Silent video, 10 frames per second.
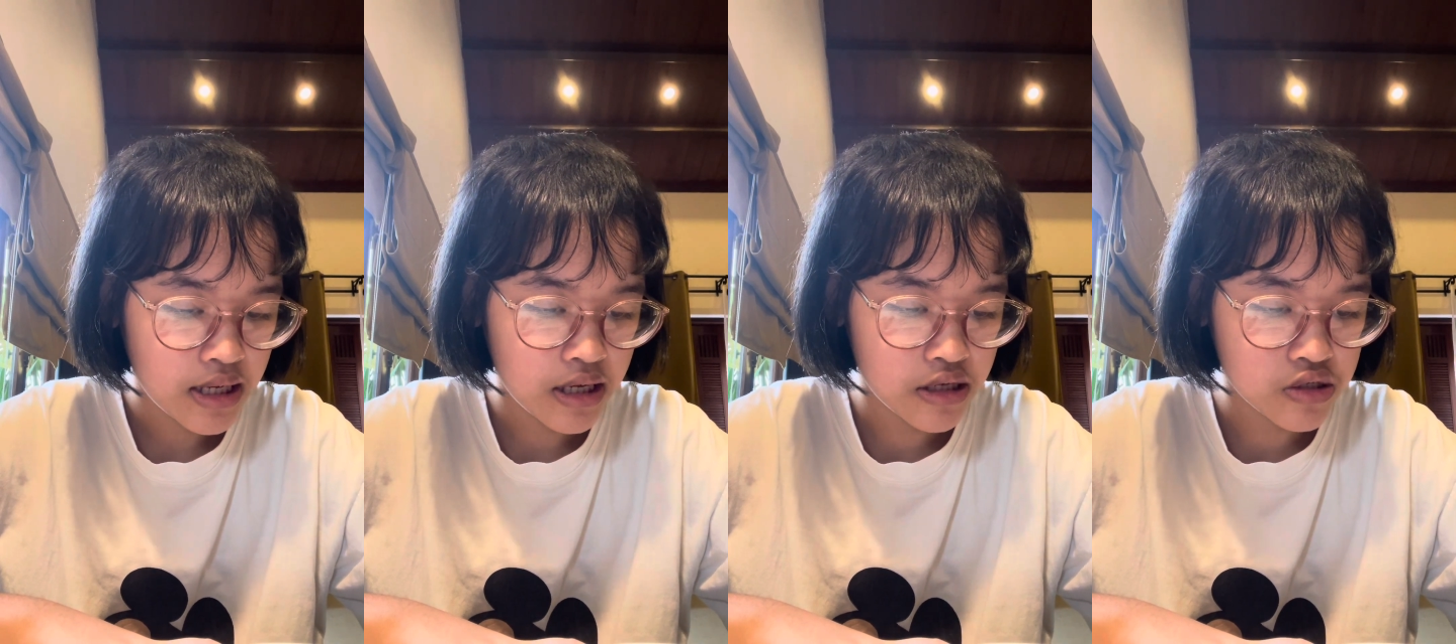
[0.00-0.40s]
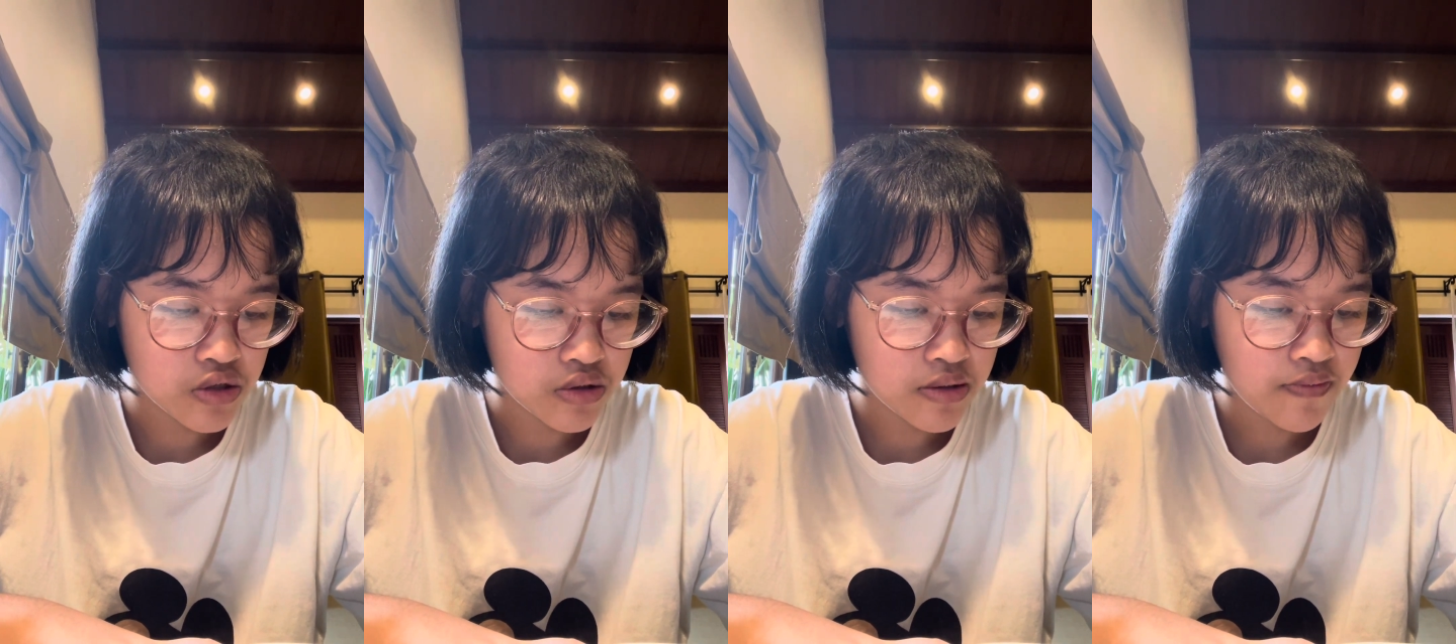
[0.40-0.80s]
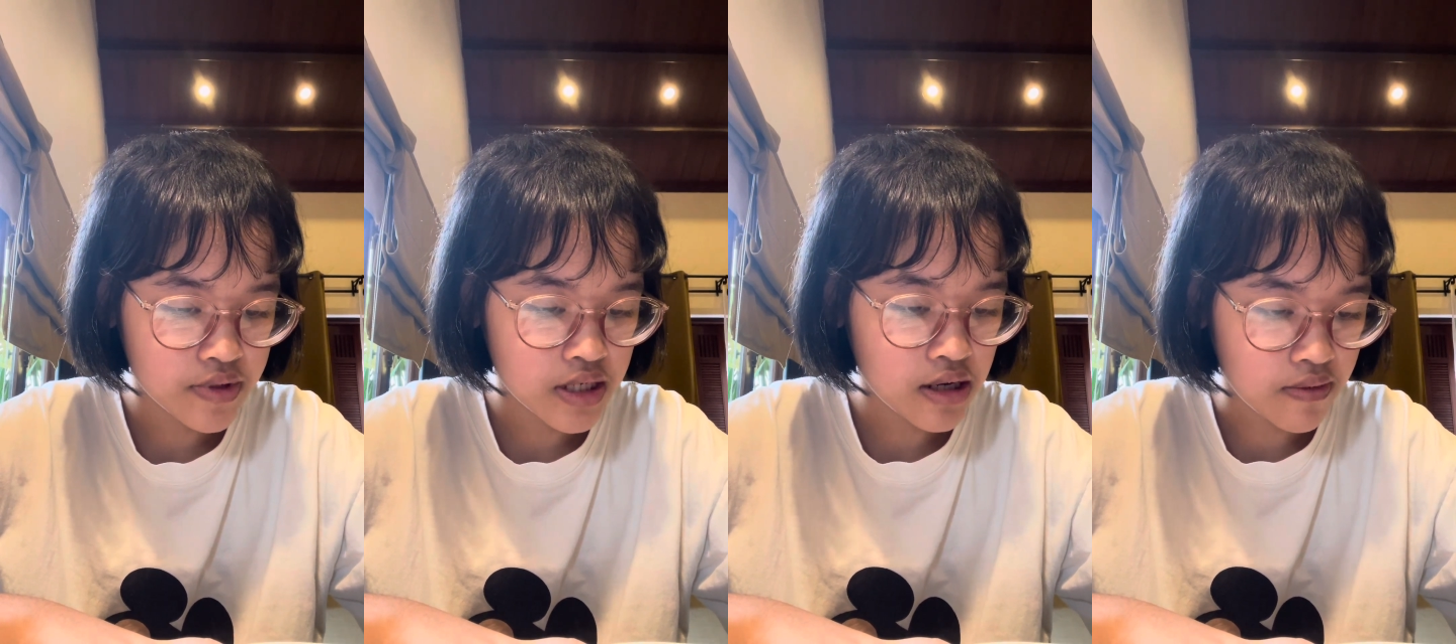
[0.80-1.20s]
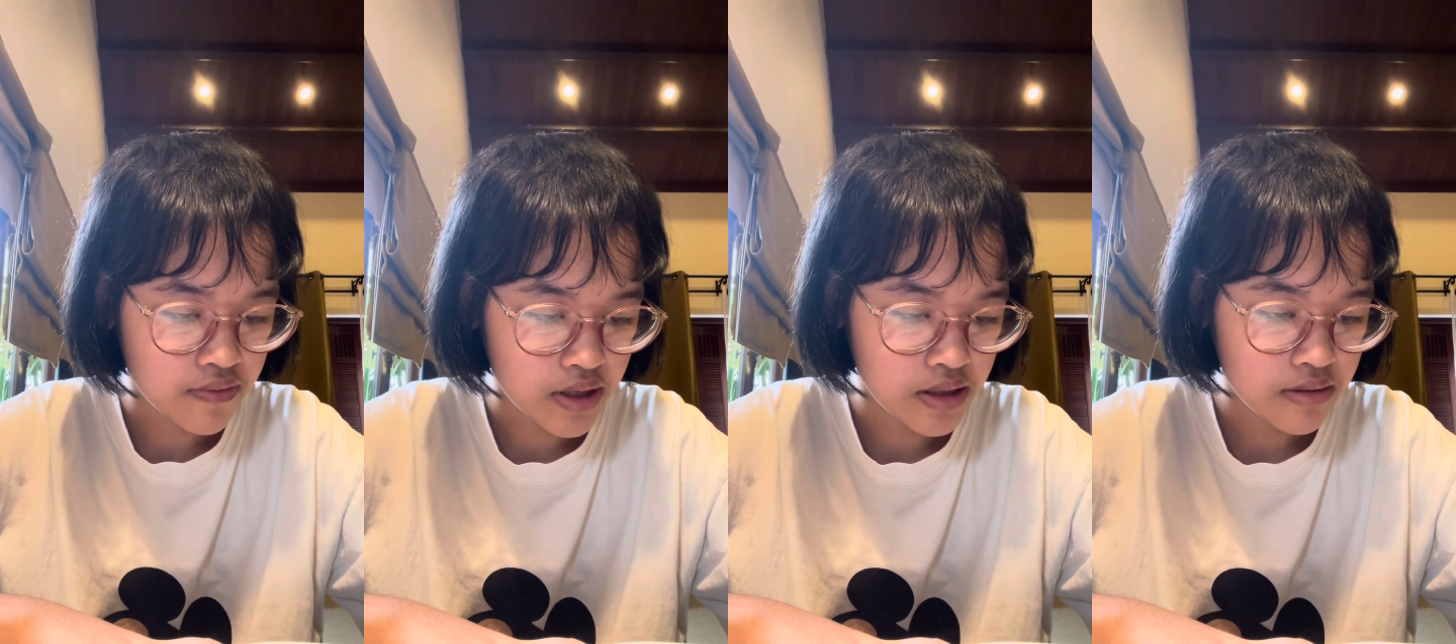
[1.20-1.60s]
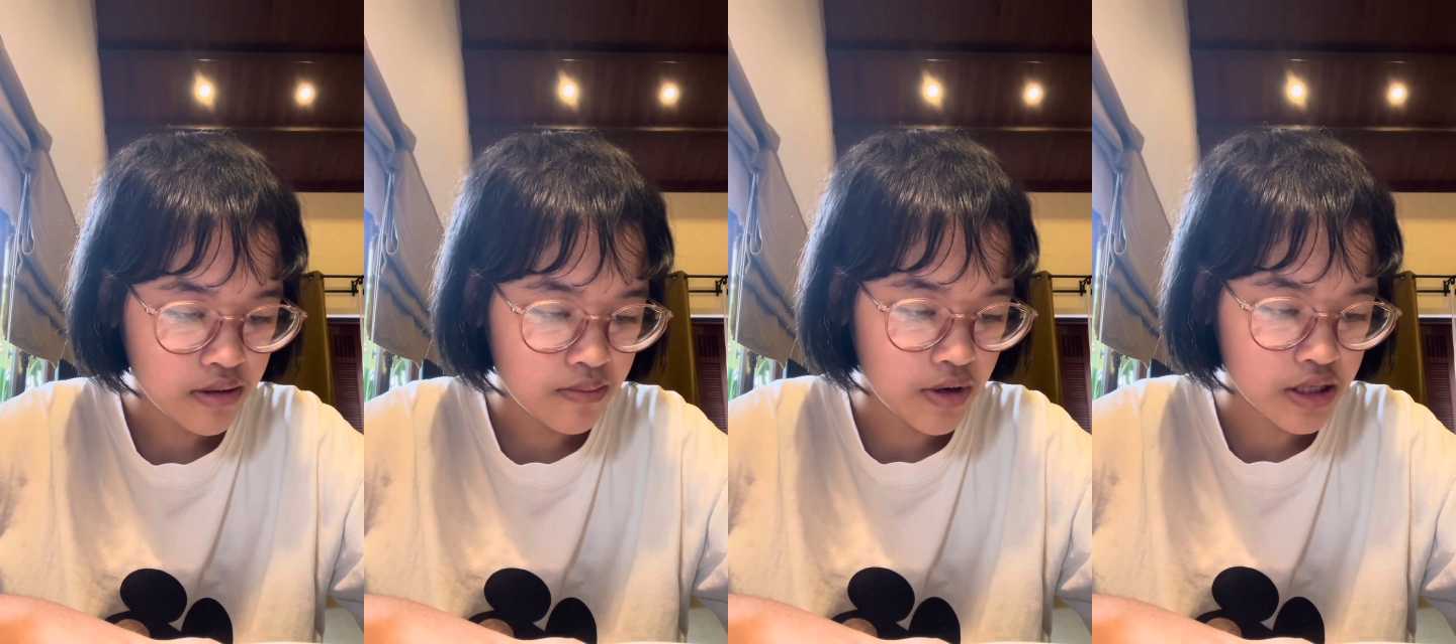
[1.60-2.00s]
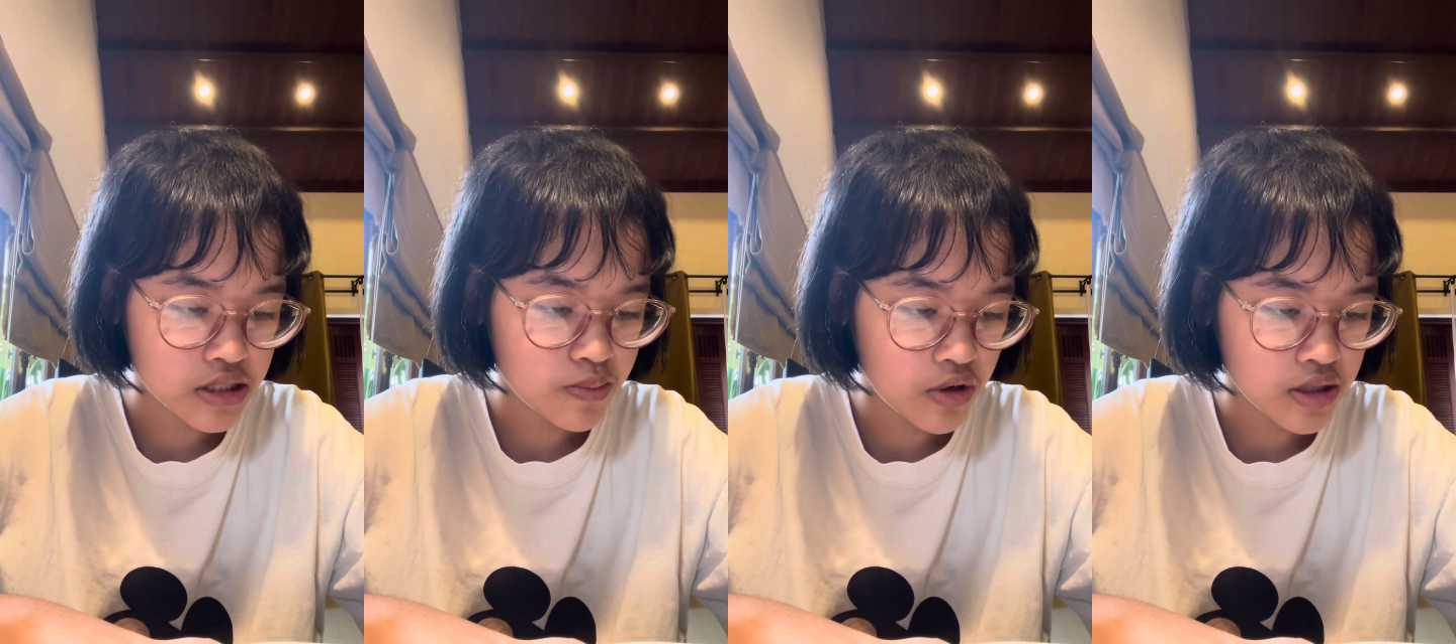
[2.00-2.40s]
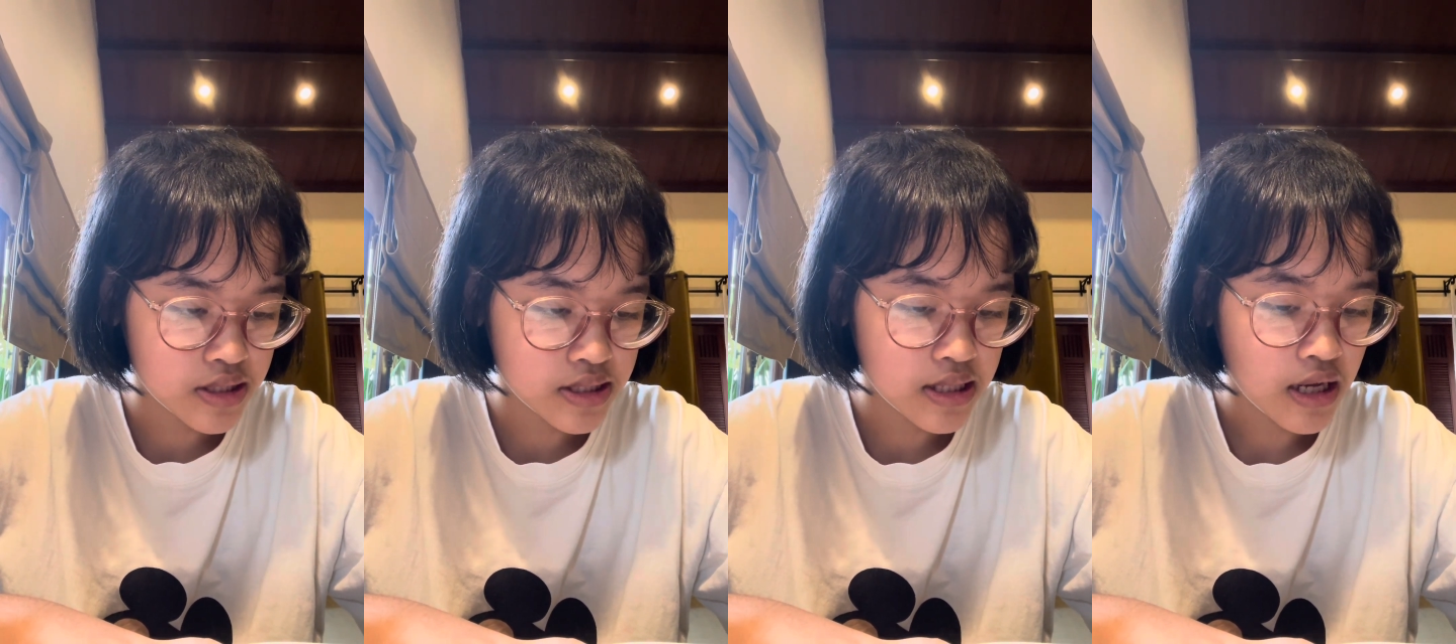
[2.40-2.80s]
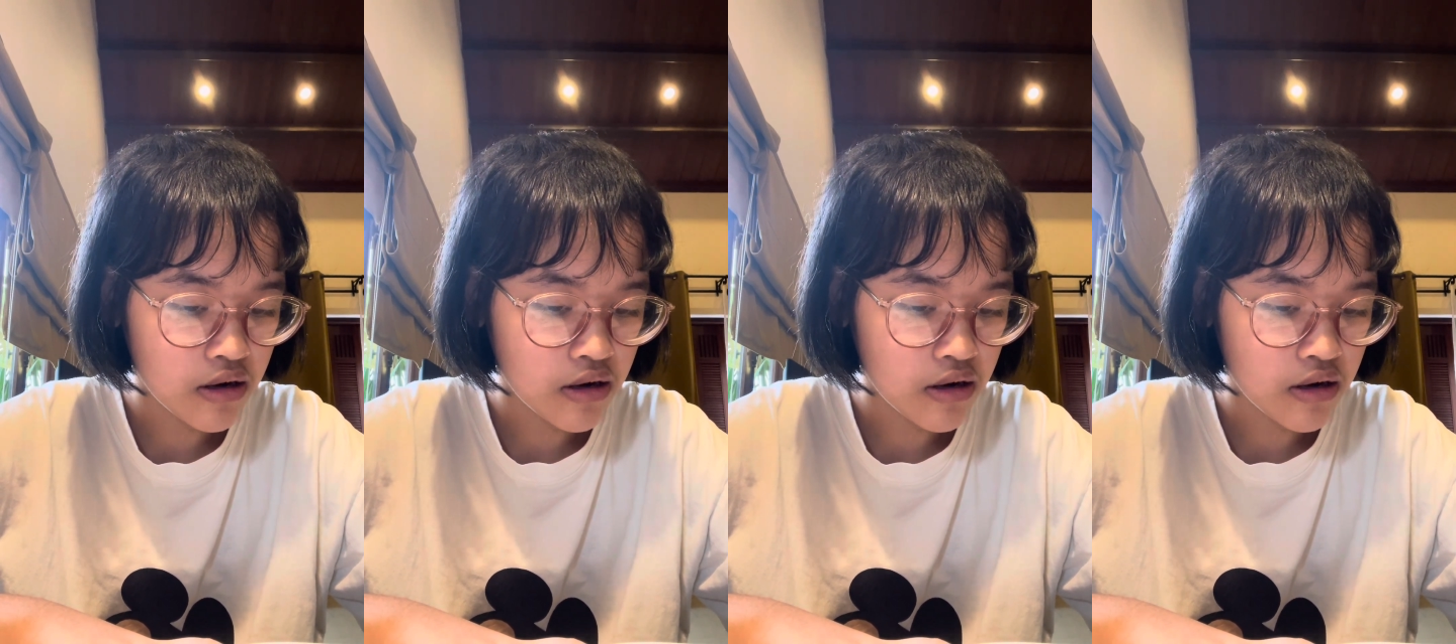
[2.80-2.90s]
He enjoyed photography, playing sports,